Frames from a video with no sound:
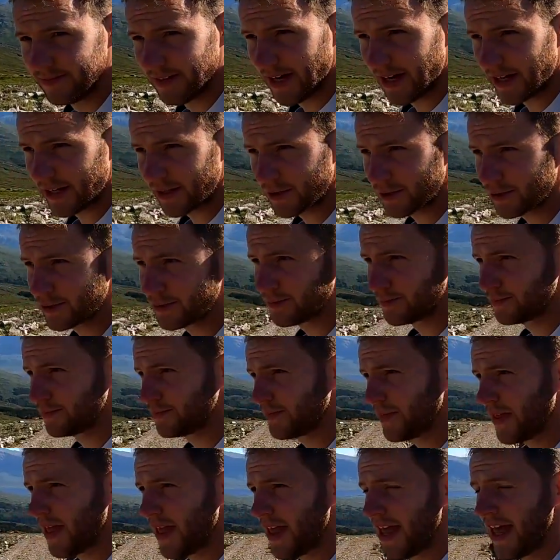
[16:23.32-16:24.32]
I know,
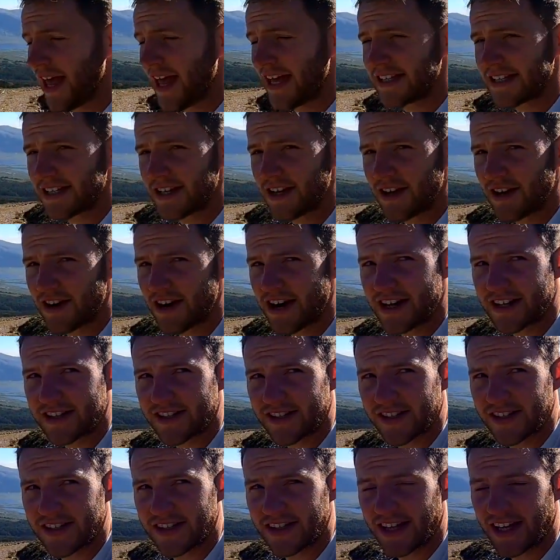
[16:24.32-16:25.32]
it's another
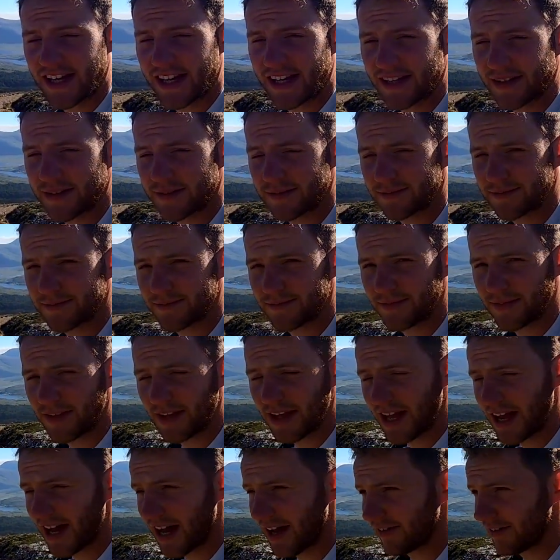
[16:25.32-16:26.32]
excellent day.
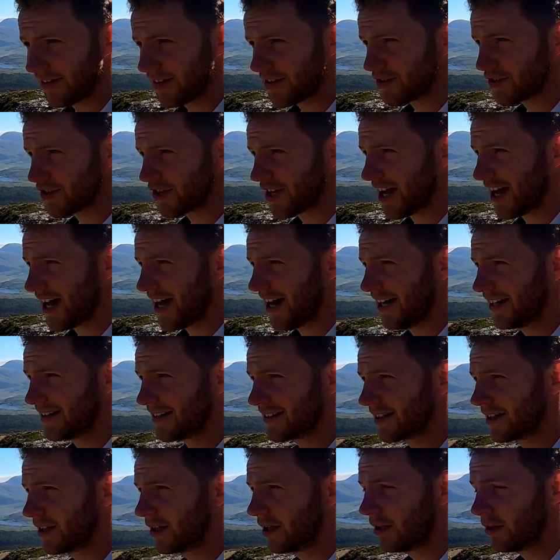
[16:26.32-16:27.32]
I've literally
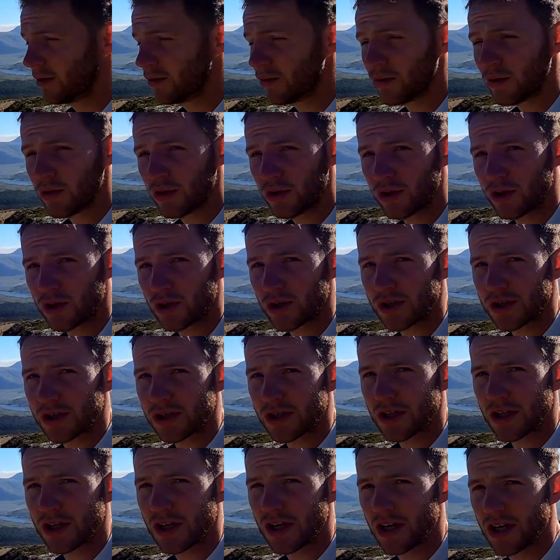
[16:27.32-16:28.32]
had no
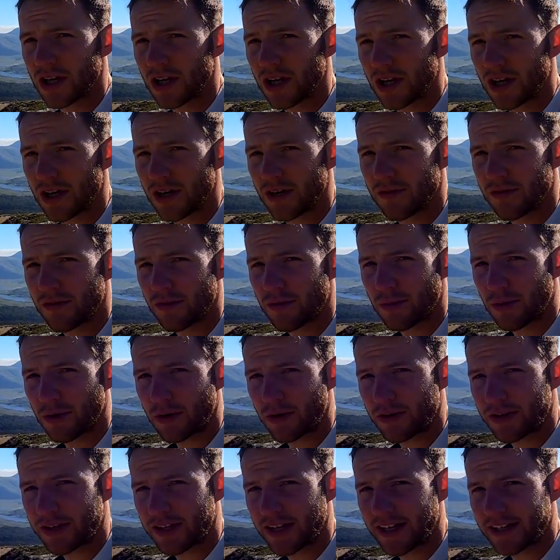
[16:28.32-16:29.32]
use for my
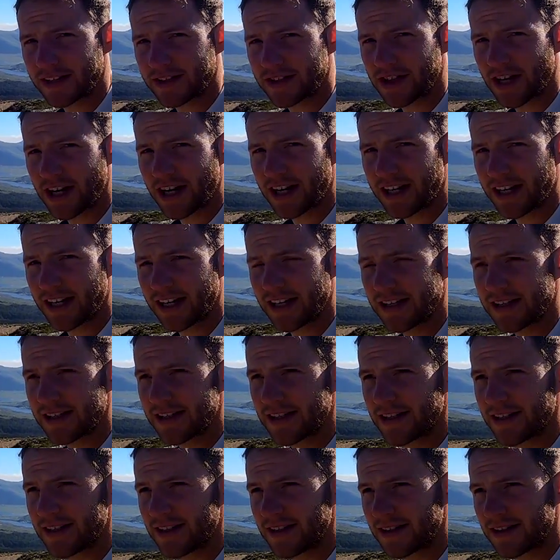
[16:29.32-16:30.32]
Gore-Tex jacket
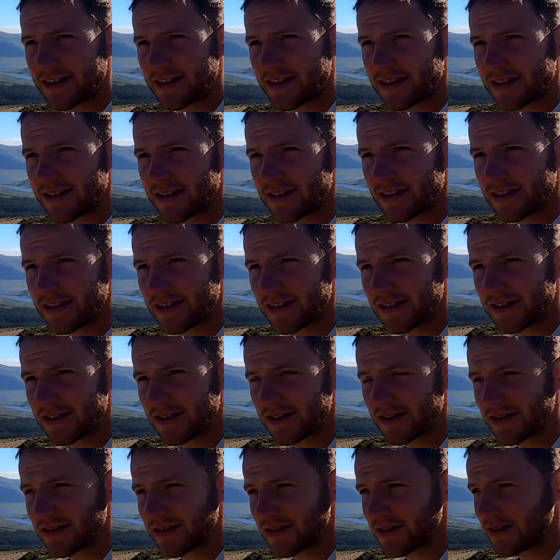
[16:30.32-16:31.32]

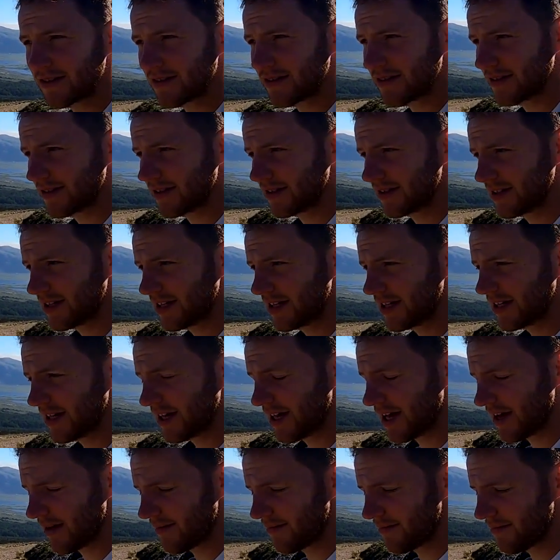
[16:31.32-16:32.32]
since
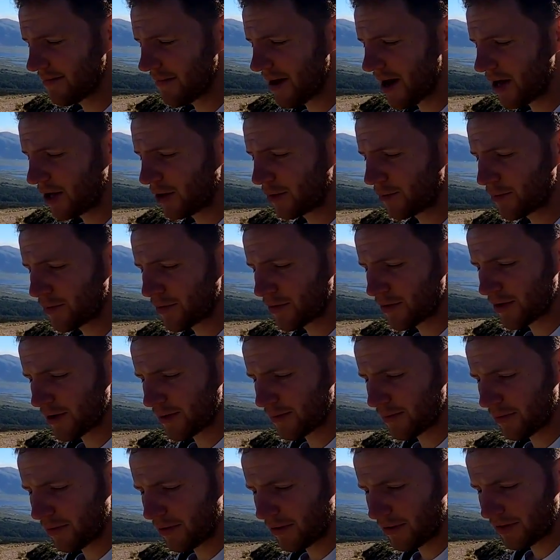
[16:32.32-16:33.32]

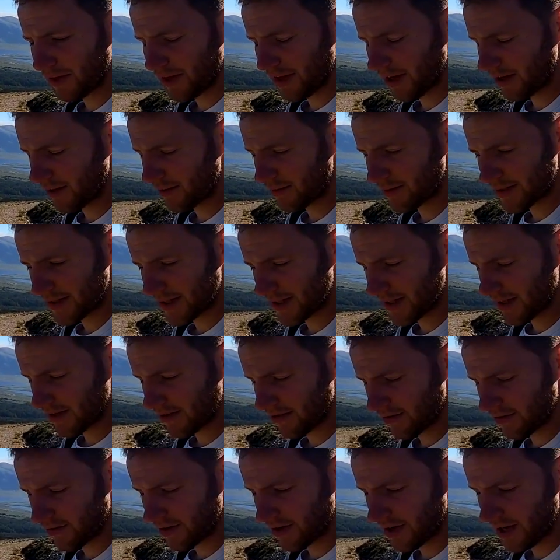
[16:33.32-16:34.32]
Malbury, Bothy, I could be saying
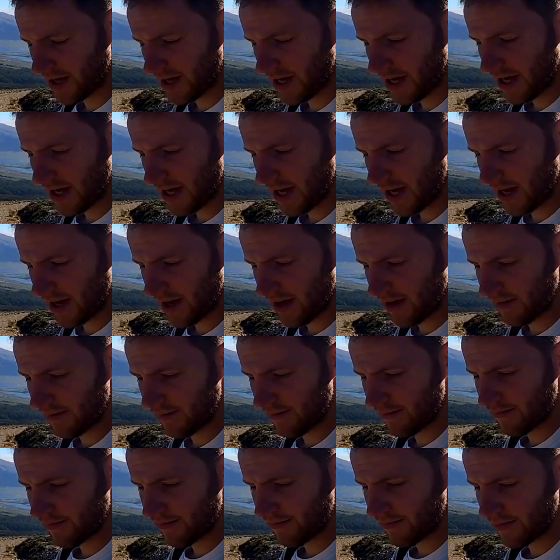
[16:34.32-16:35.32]
that wrong,
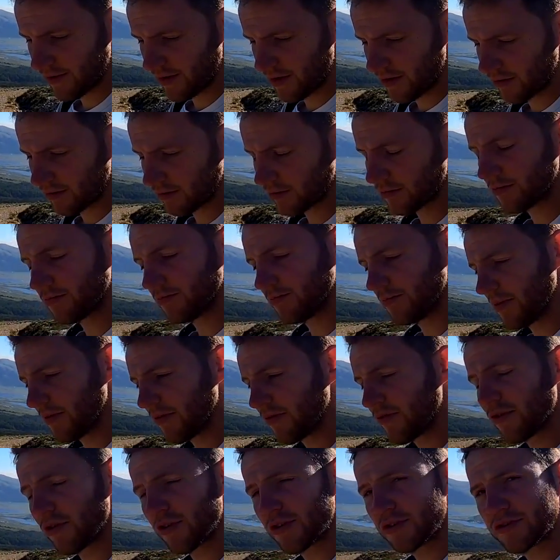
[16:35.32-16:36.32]
you know,
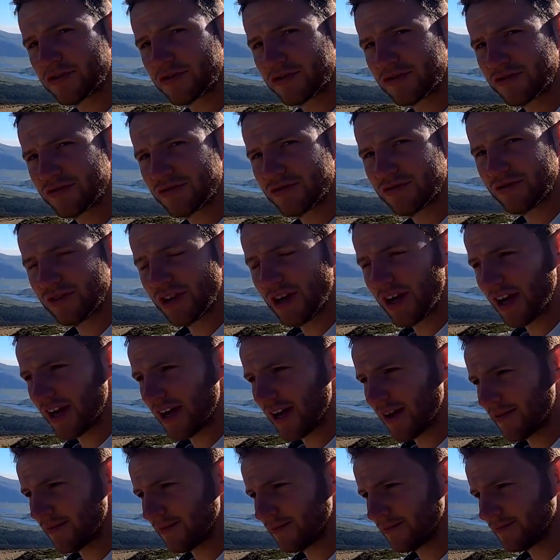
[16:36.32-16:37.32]
before
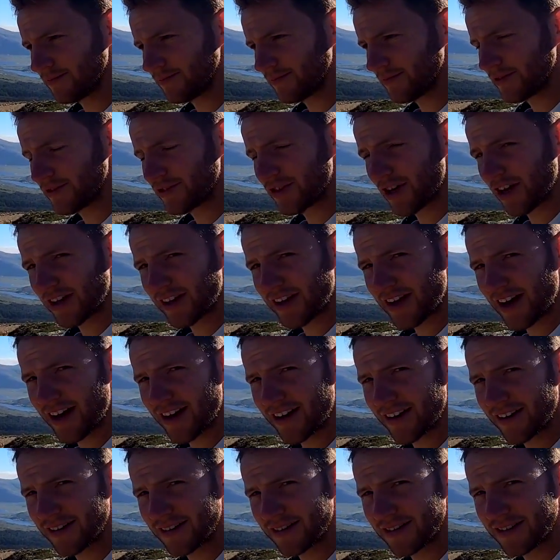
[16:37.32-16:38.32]

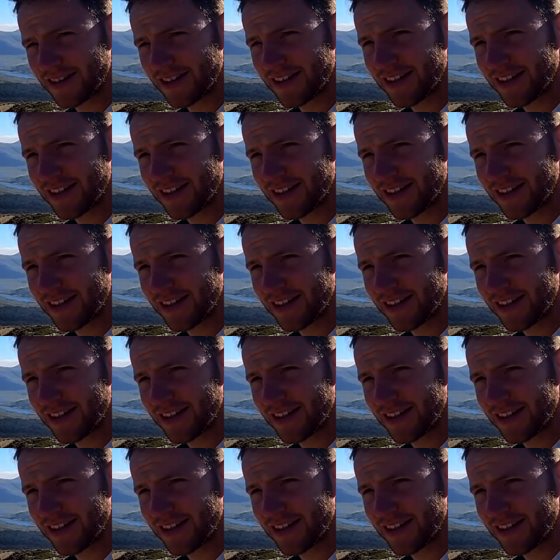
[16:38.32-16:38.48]
Strathcarron.